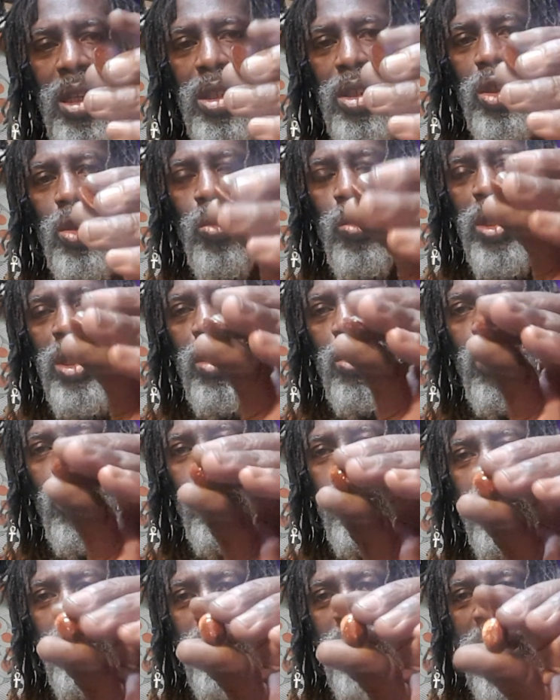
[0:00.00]
So when you
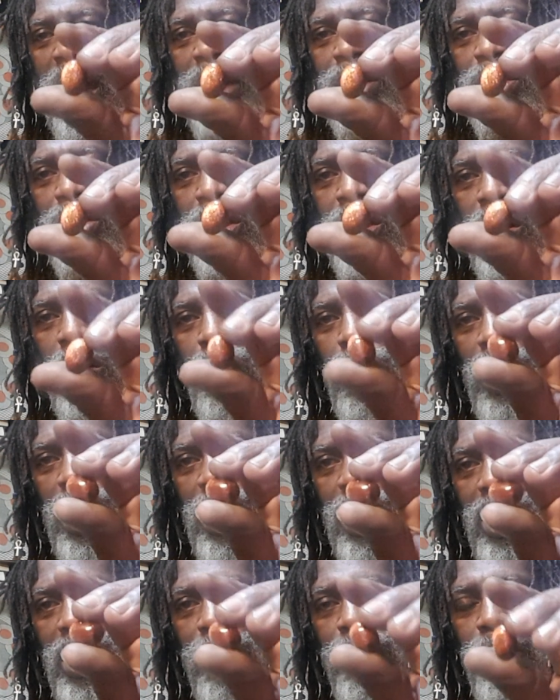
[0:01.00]
look online, you see all
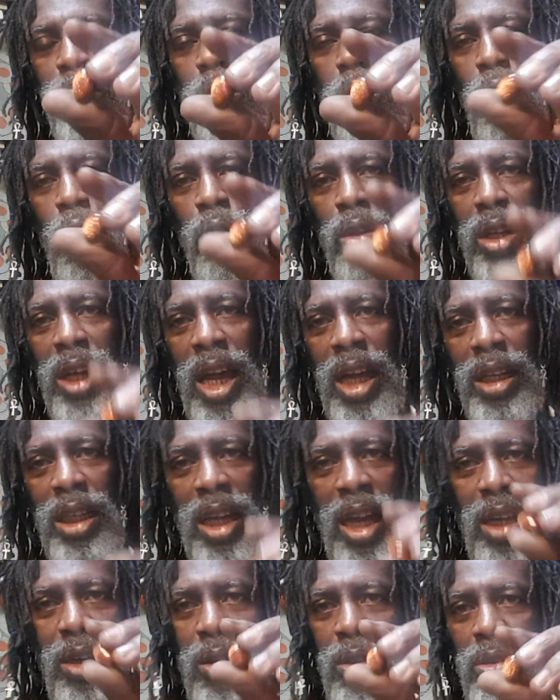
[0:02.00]
these different ORGONITE
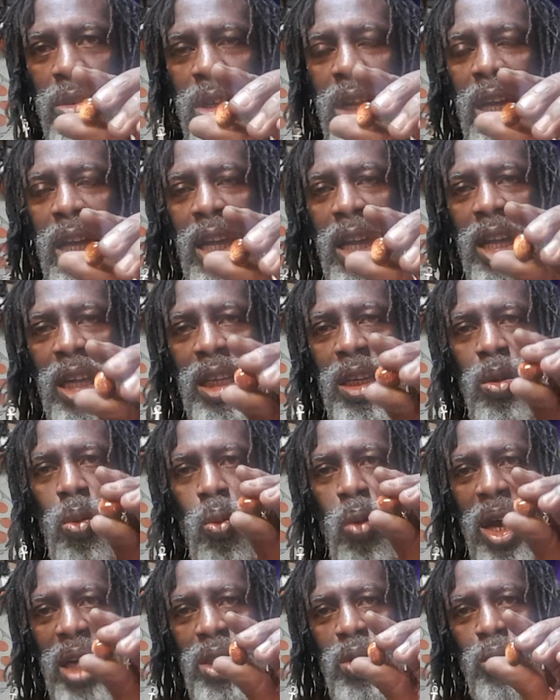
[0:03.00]
going on. The
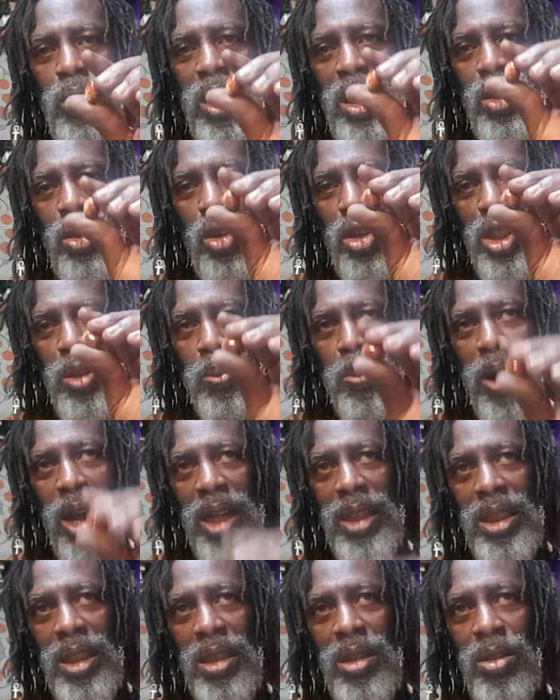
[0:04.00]
ones with the dust
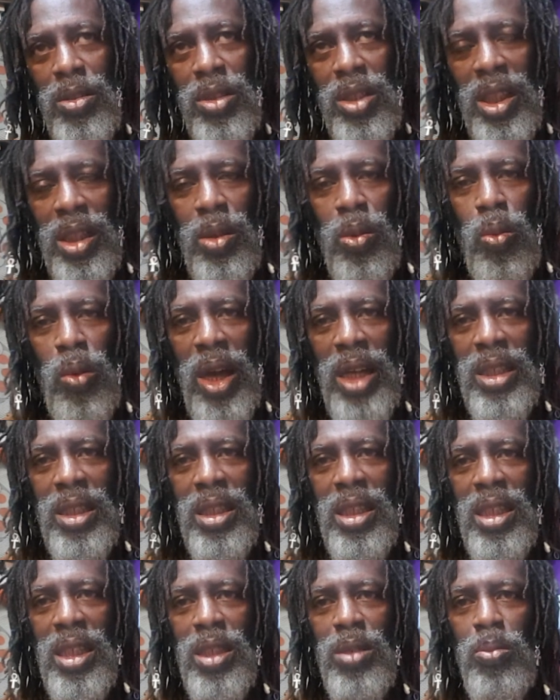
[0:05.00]
particles are the ones
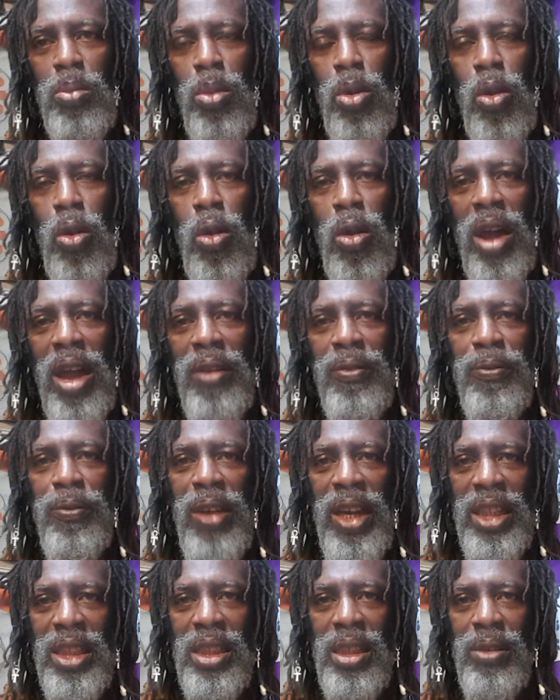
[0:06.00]
that's more
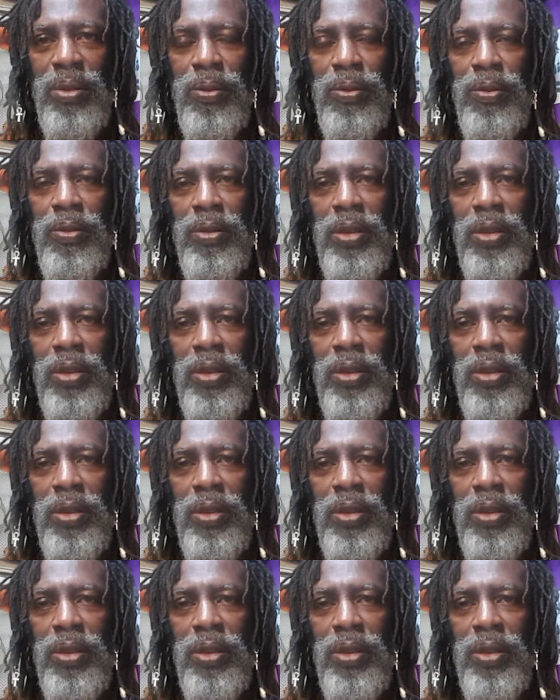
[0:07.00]
effective,